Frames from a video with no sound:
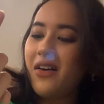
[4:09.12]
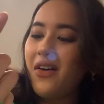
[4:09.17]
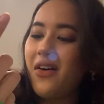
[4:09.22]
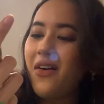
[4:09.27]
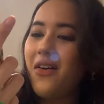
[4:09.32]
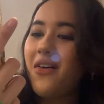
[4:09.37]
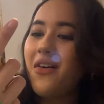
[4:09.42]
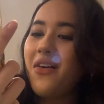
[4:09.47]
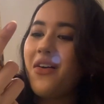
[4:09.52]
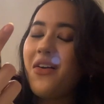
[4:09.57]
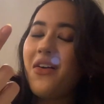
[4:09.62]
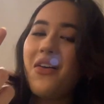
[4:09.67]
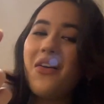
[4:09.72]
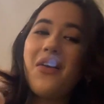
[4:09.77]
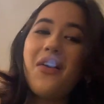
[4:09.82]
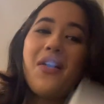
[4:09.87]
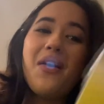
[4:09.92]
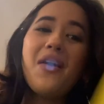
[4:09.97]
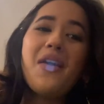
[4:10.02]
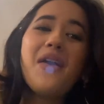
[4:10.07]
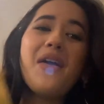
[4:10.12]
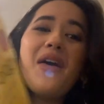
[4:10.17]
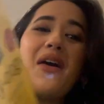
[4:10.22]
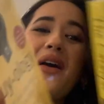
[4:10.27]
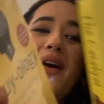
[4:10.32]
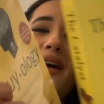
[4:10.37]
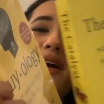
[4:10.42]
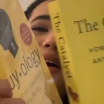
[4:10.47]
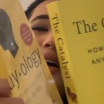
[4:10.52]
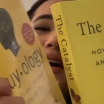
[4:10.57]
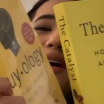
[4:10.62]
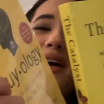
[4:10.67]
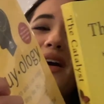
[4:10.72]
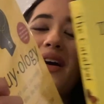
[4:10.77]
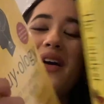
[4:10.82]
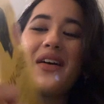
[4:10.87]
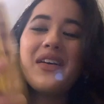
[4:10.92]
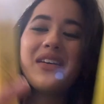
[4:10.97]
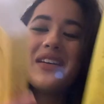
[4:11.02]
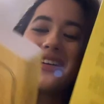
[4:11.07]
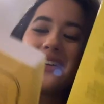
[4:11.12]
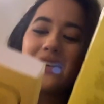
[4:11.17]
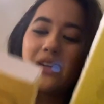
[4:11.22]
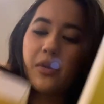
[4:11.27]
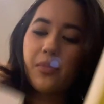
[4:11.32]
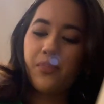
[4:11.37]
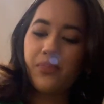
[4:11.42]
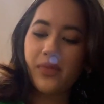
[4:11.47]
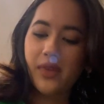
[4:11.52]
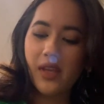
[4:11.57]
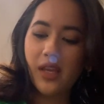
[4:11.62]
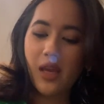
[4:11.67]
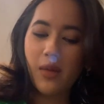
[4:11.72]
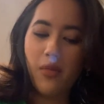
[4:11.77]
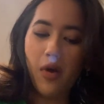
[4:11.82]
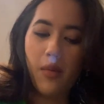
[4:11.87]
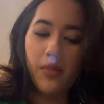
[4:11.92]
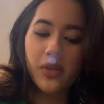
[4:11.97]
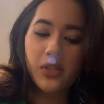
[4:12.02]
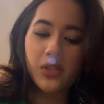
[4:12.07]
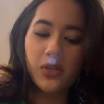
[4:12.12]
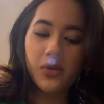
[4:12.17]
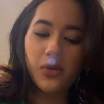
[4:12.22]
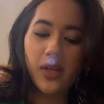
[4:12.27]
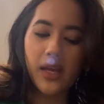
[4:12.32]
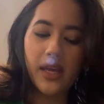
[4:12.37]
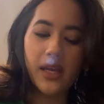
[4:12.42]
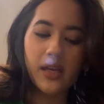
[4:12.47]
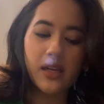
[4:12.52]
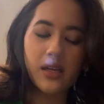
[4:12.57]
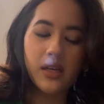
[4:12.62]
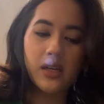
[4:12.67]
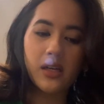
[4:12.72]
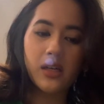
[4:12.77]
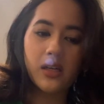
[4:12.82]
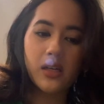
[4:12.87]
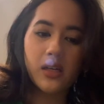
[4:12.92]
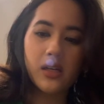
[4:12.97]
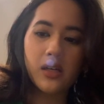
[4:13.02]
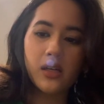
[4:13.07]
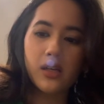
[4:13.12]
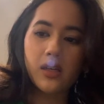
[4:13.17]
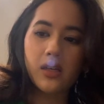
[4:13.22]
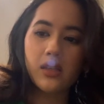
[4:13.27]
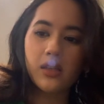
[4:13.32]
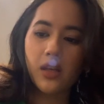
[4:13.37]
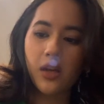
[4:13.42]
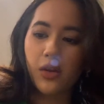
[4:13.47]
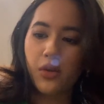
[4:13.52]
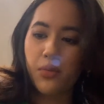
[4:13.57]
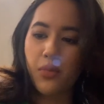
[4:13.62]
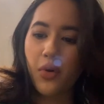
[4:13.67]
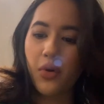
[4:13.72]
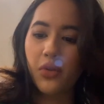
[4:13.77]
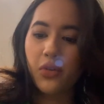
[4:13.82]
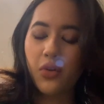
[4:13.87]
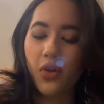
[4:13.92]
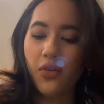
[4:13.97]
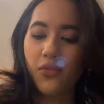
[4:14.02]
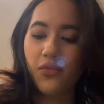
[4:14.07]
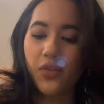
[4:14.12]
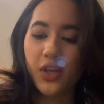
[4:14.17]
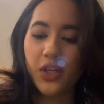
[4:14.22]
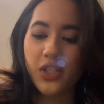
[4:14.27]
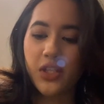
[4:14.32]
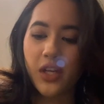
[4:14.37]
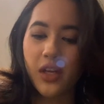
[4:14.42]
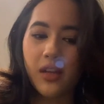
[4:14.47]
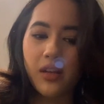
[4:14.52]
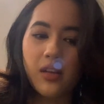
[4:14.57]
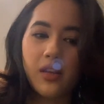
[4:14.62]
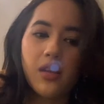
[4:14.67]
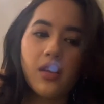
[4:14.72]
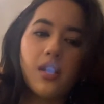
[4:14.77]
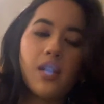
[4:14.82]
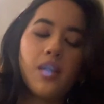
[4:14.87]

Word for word: Aww. He bought me two like, they're both nonfiction.